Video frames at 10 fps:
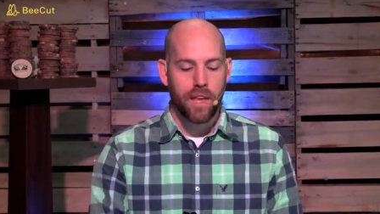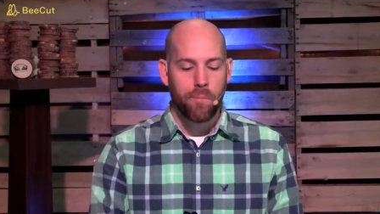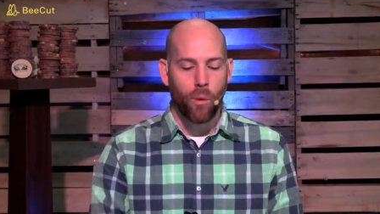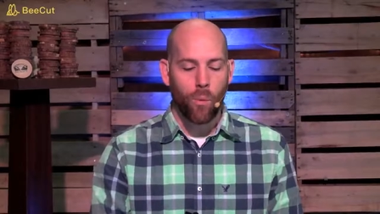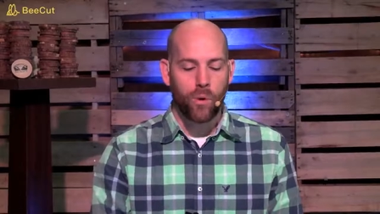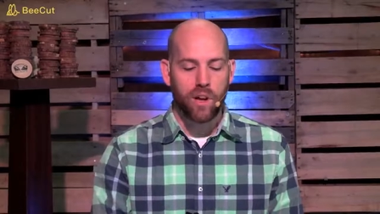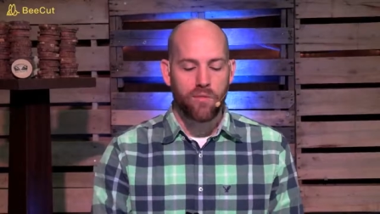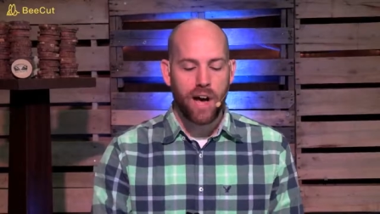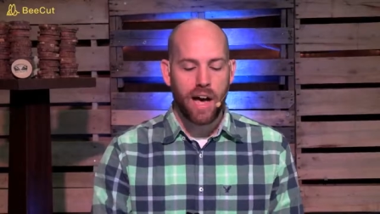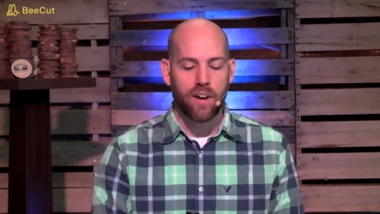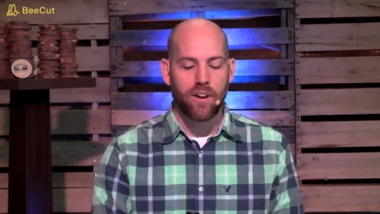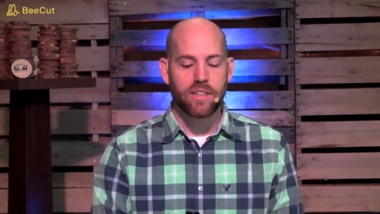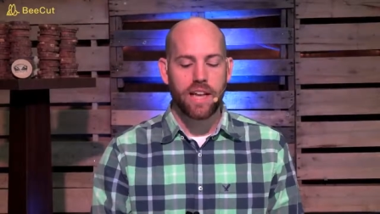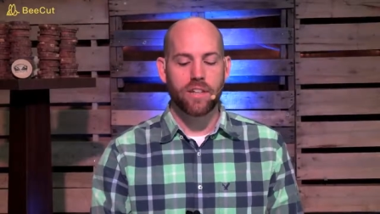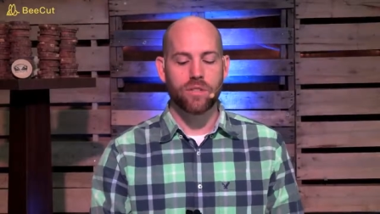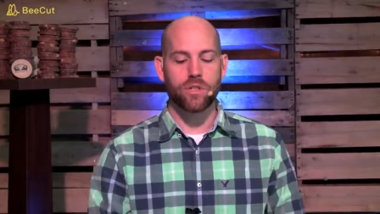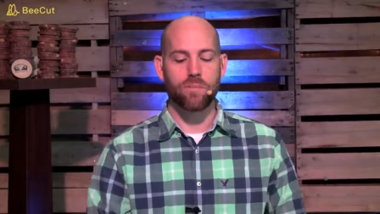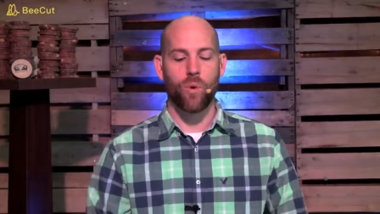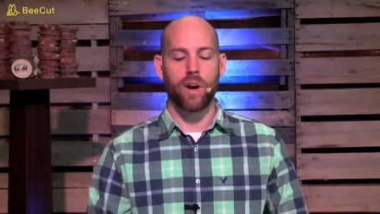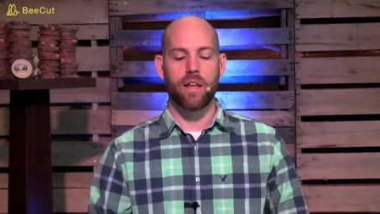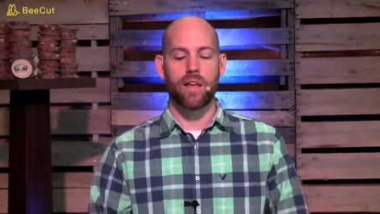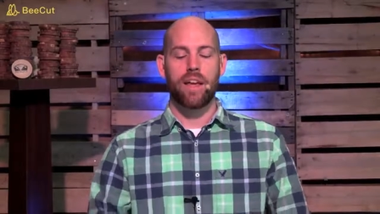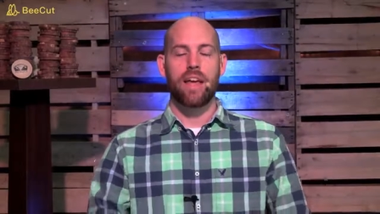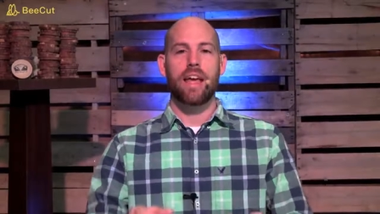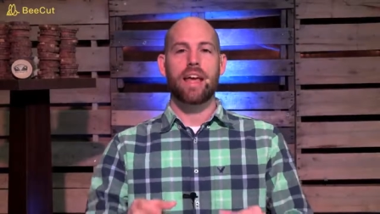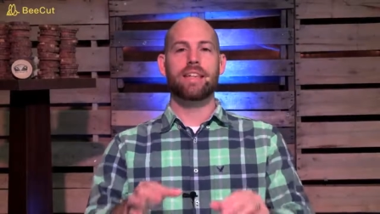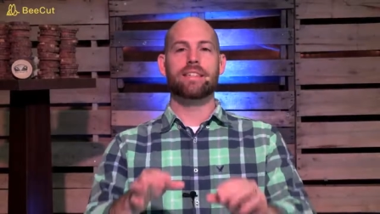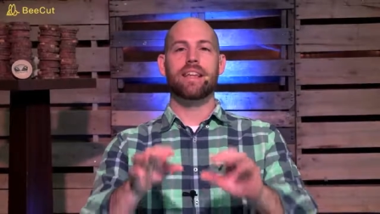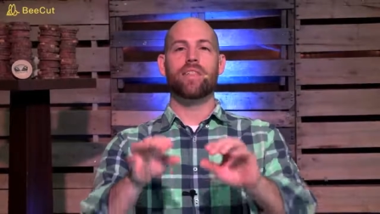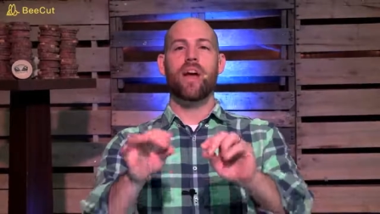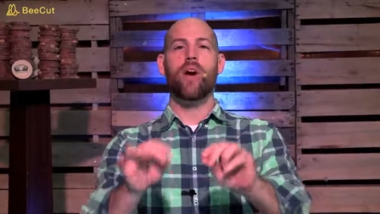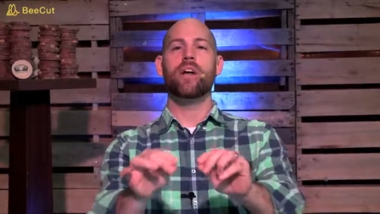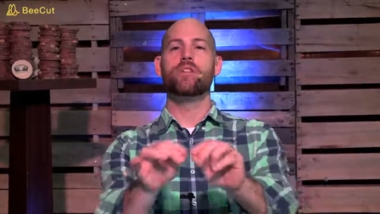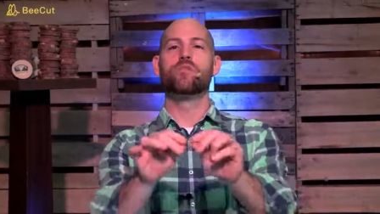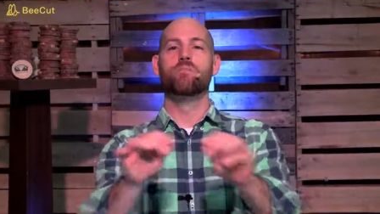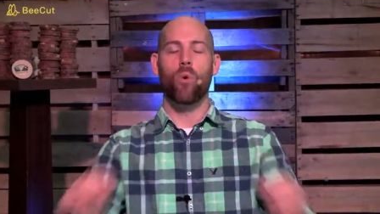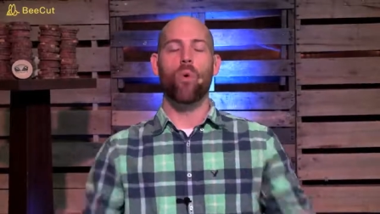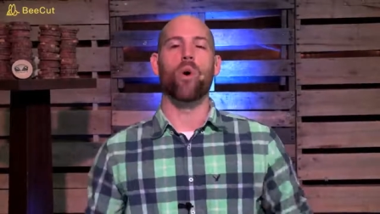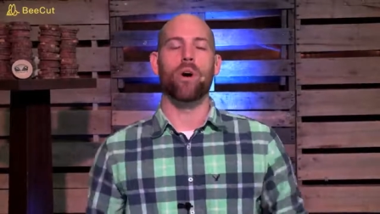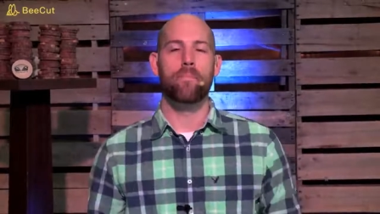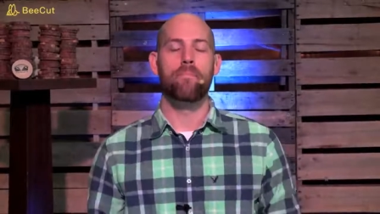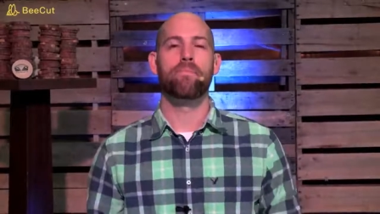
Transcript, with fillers: But what we're going to find in our text this morning is that there is more,